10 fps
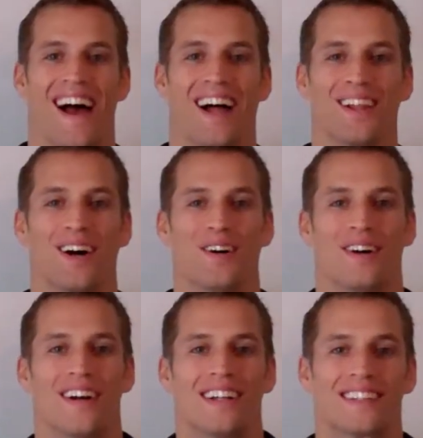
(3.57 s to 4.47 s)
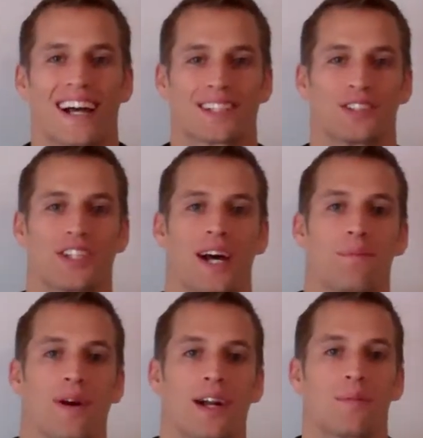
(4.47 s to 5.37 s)
Hello, Dr.
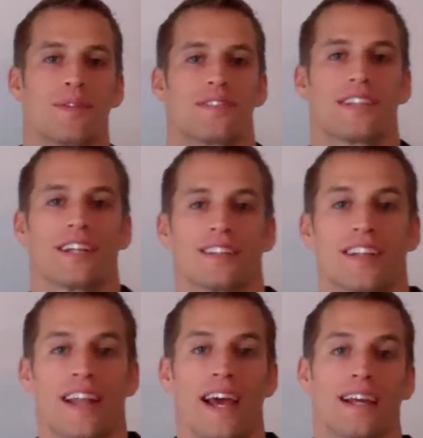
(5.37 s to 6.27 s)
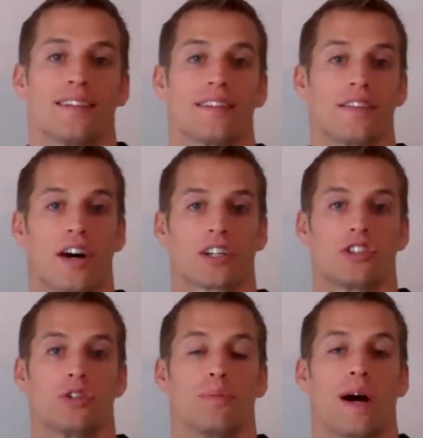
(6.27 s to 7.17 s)
John Bartemus here today to talk
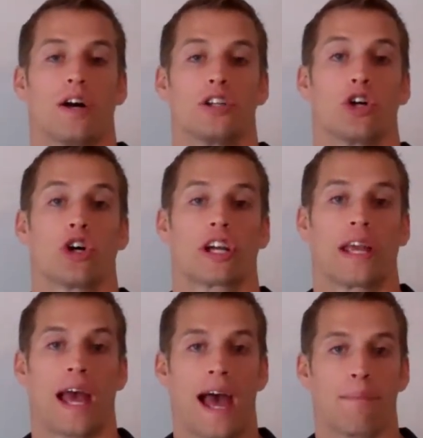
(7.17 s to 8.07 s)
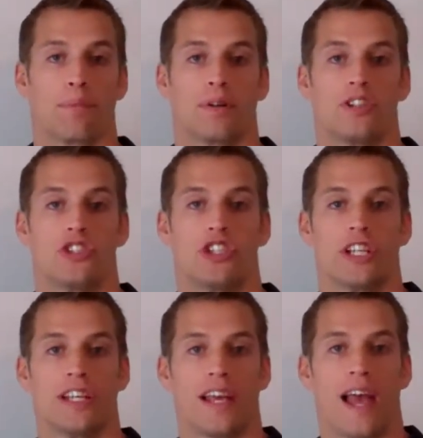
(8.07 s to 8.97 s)
to you about your G.A.P.
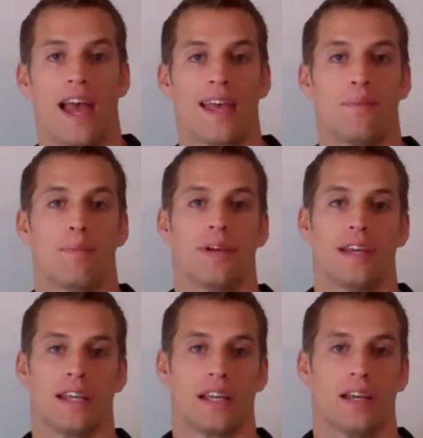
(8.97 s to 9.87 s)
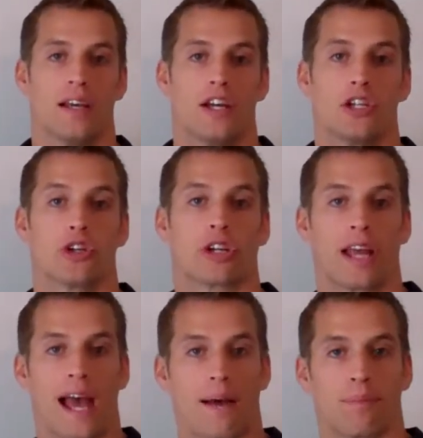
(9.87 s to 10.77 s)
G.A.P. Your
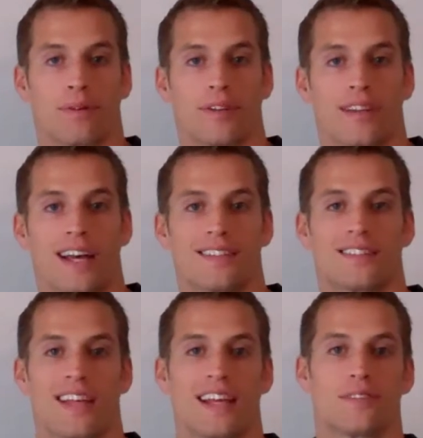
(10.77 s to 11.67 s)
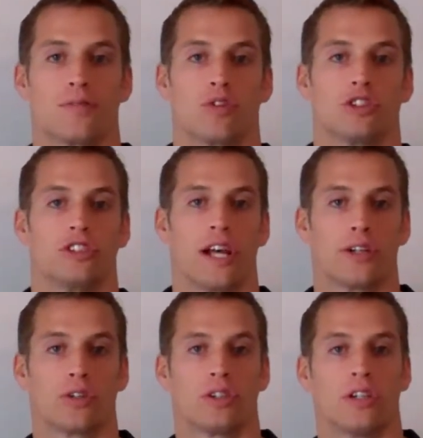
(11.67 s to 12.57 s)
G.A.P. That stands for
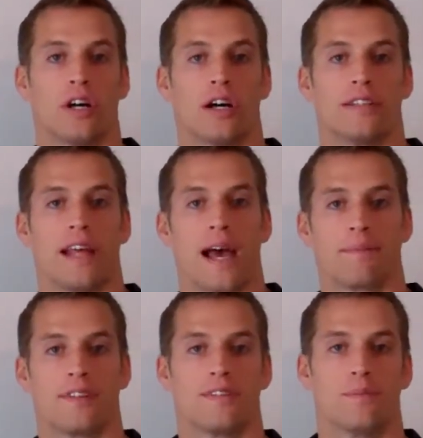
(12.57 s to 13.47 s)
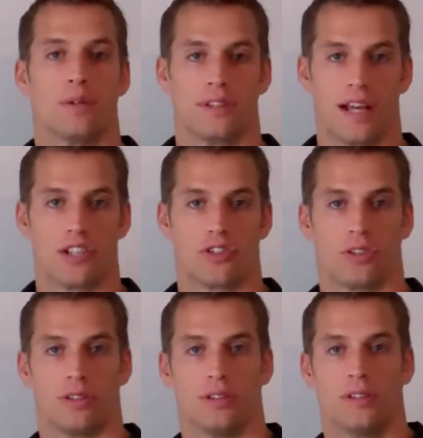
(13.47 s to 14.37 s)
General Adaptive
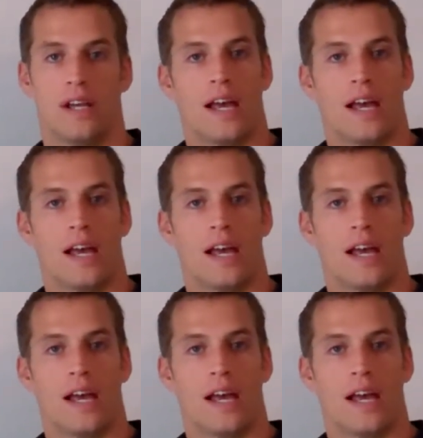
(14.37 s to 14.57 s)
Potential.